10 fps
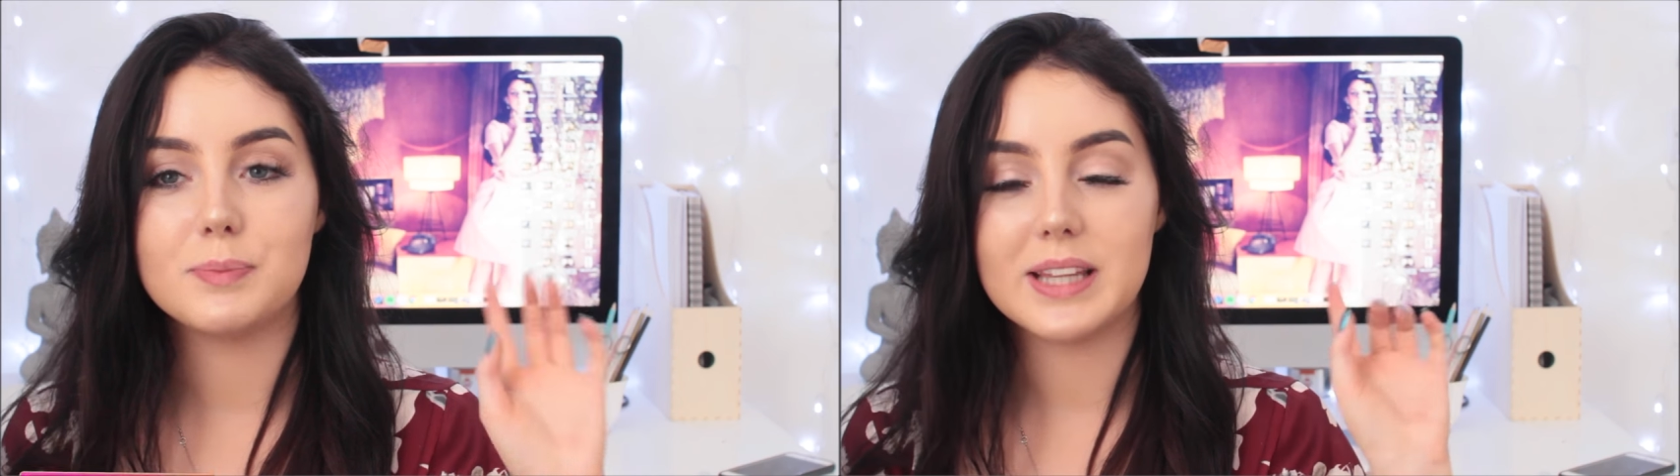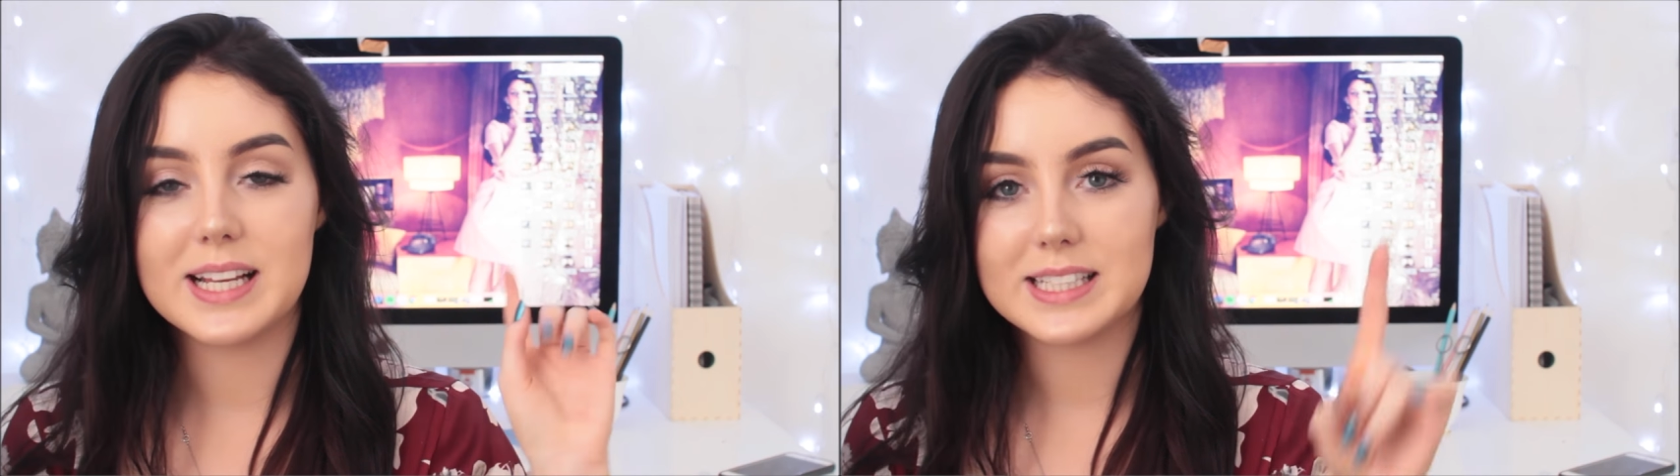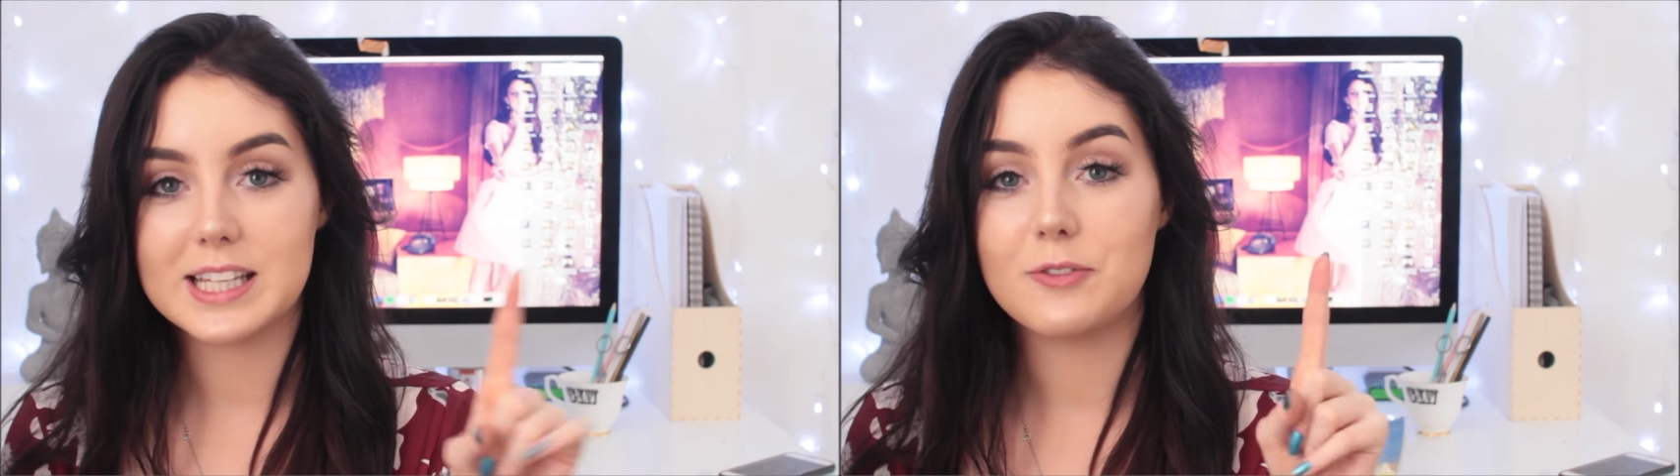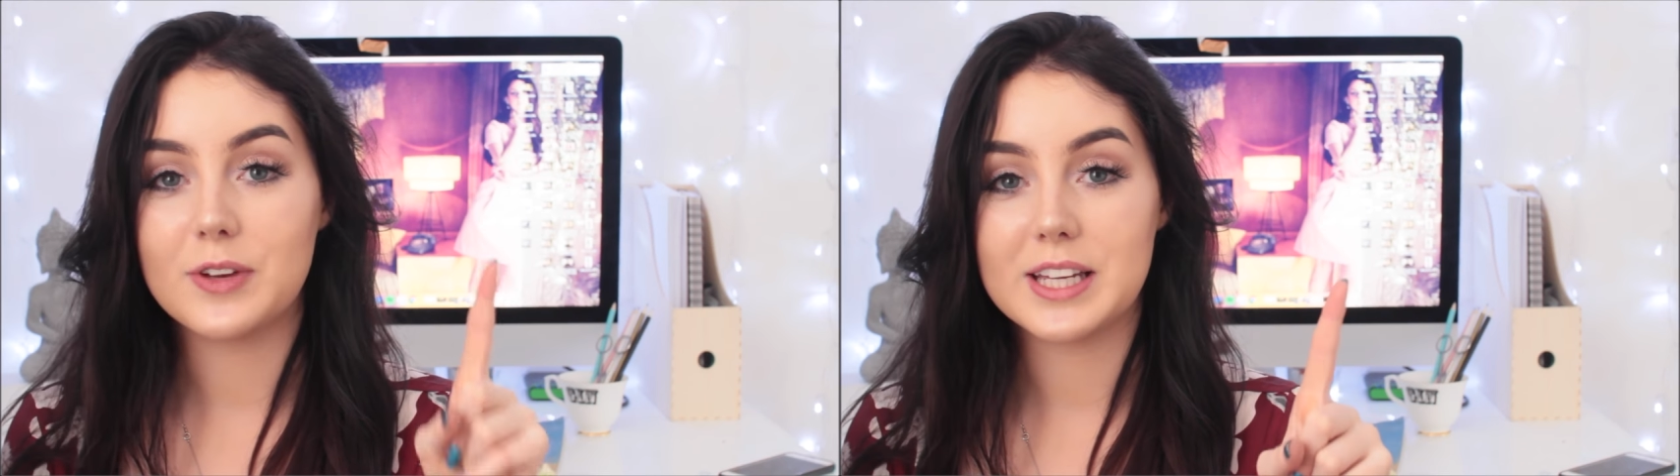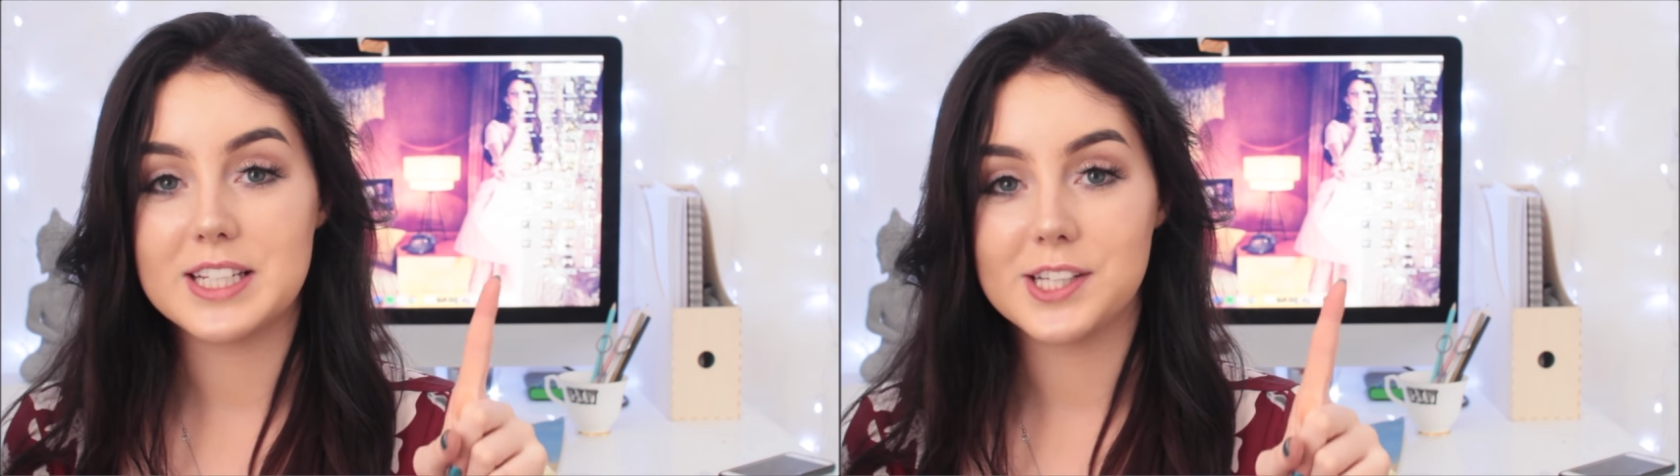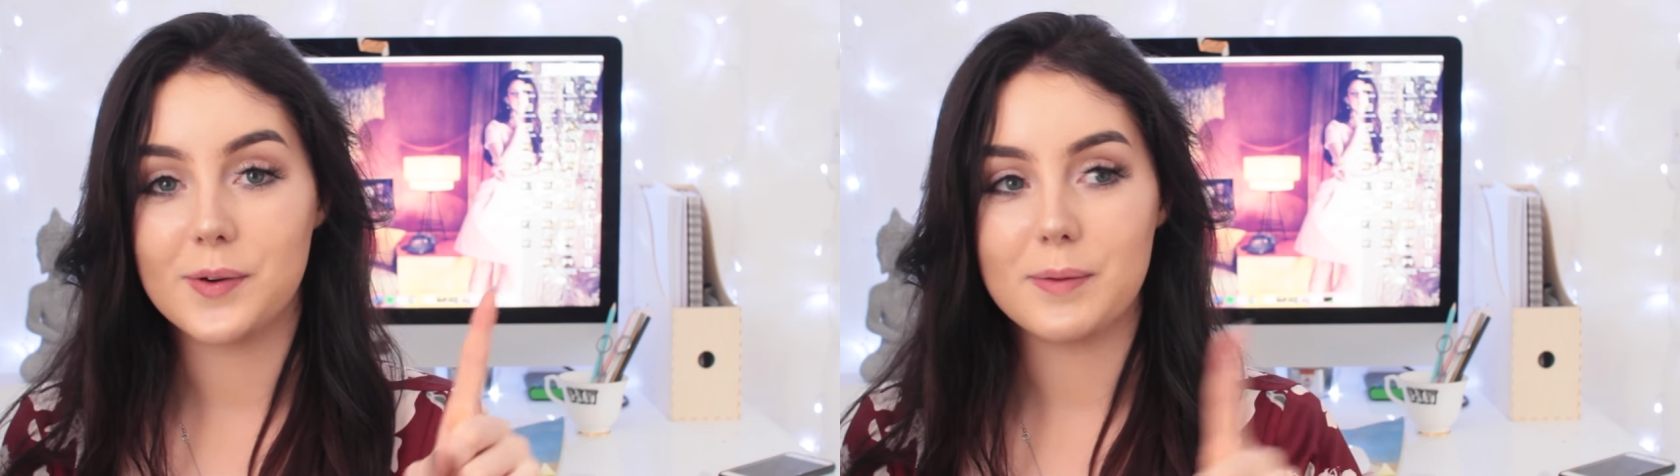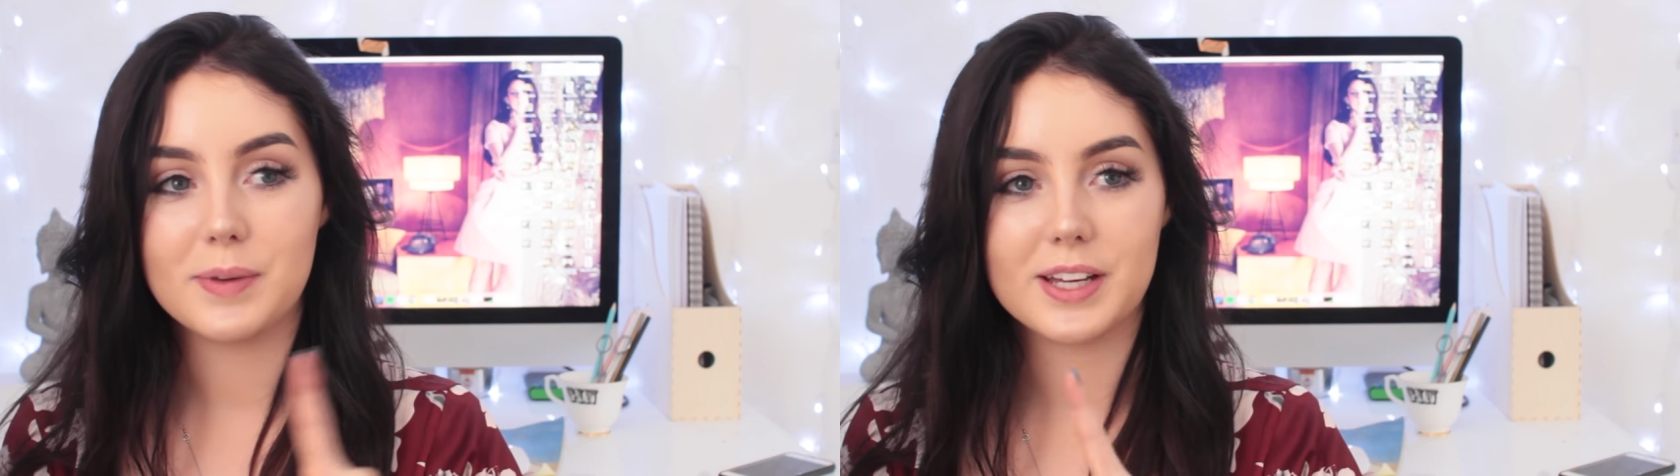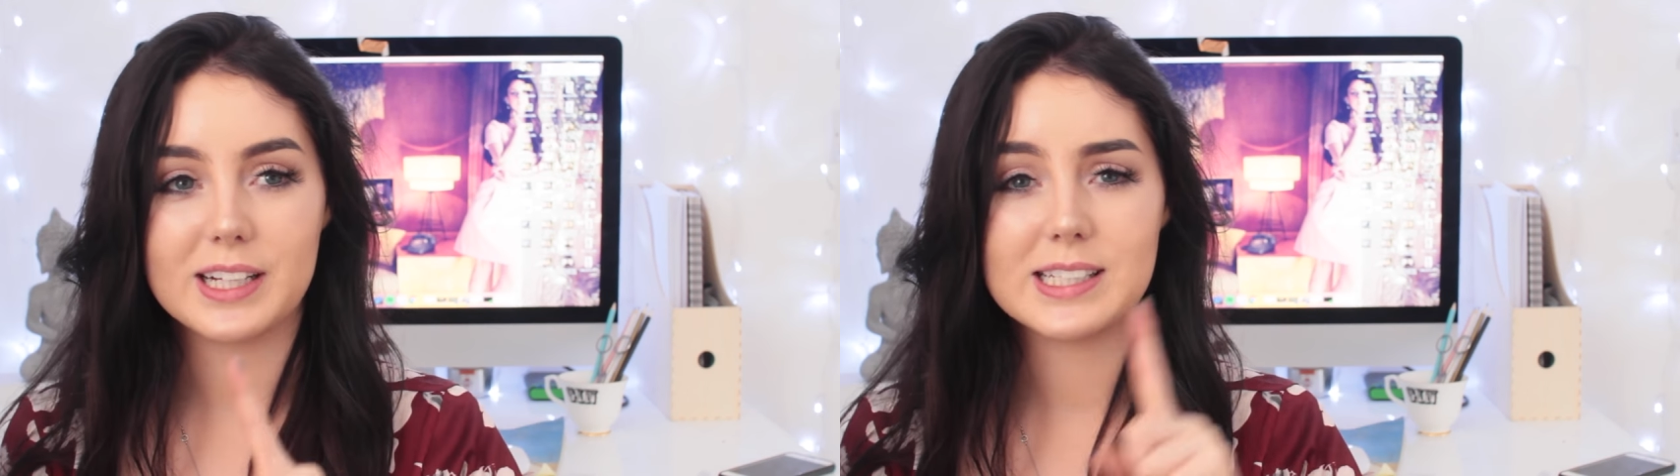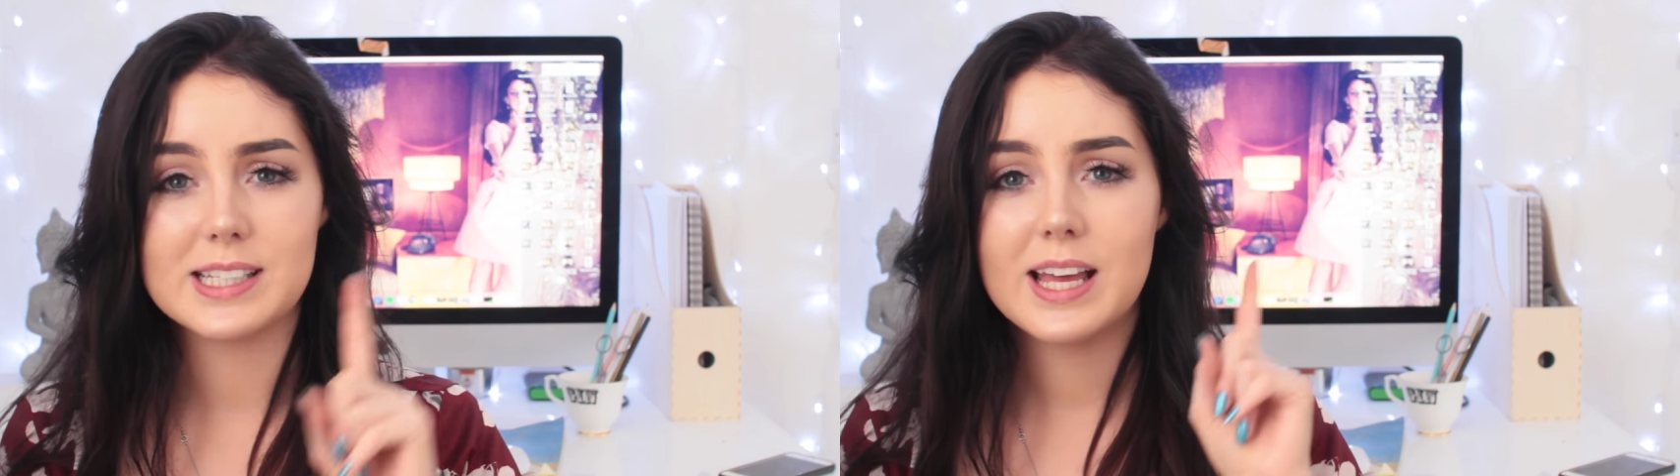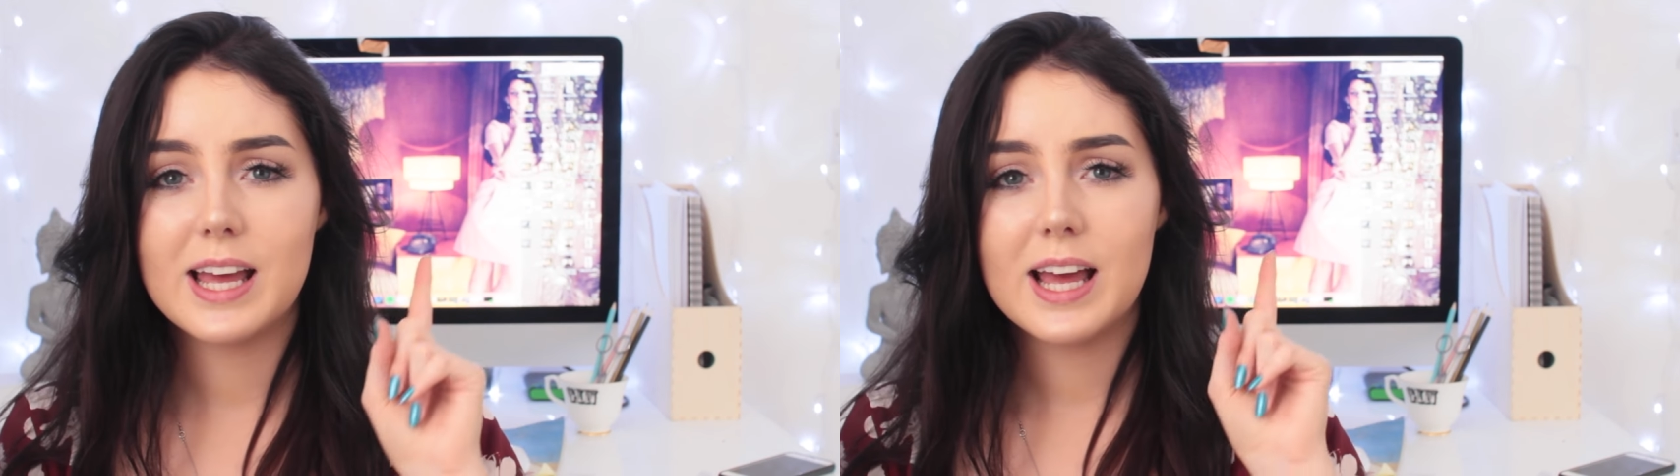but let's see if we can do it because